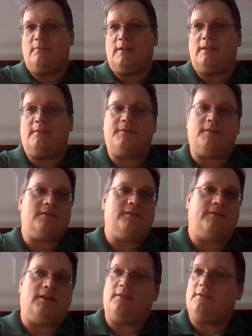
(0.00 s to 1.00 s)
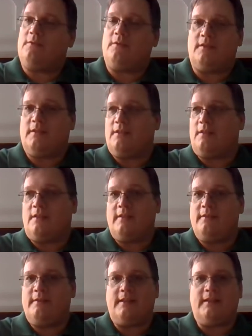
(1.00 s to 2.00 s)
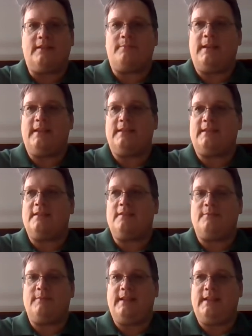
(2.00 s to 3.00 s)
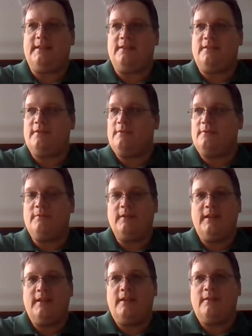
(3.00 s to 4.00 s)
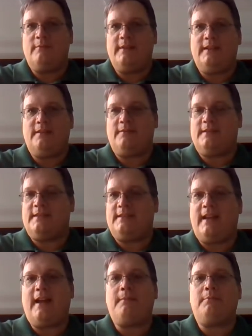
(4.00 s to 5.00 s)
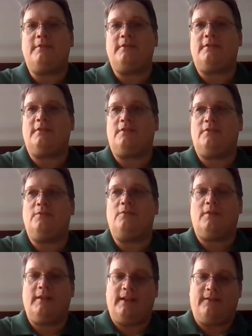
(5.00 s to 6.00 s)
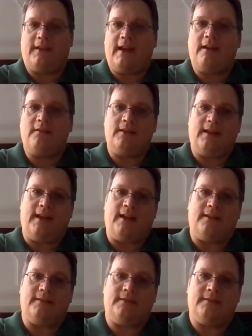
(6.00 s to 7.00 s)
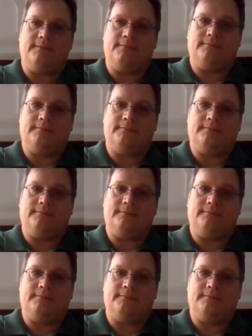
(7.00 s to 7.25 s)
well, first of all, in order to argue that it's made sense, we need to establish a story of how it has.